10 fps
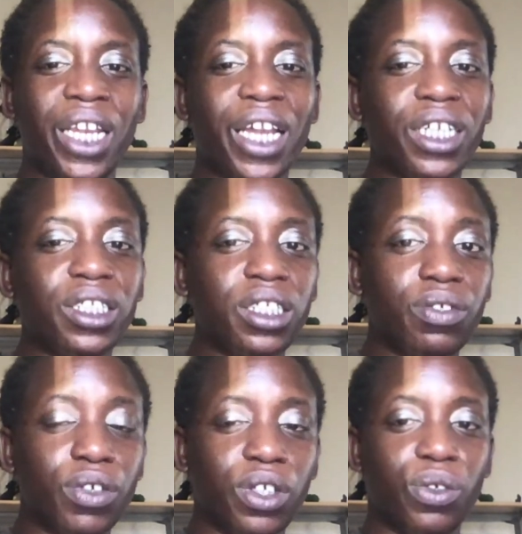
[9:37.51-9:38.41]
not just
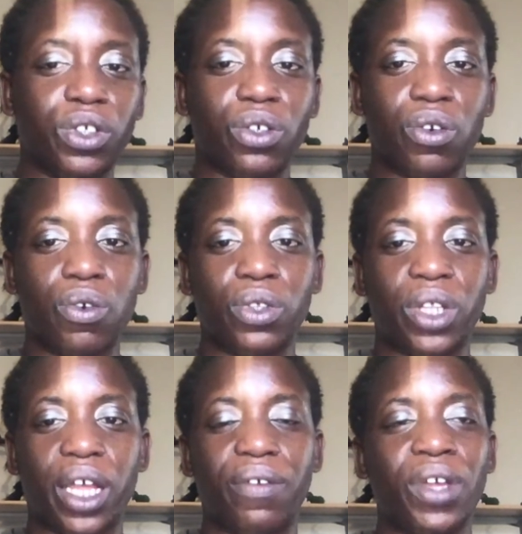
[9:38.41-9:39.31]
for you in your own
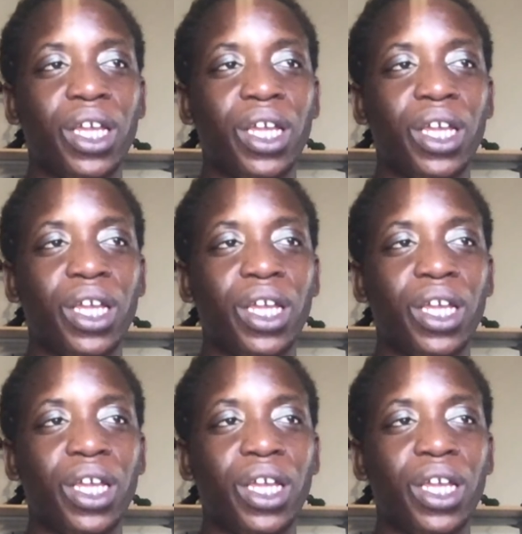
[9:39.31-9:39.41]
life,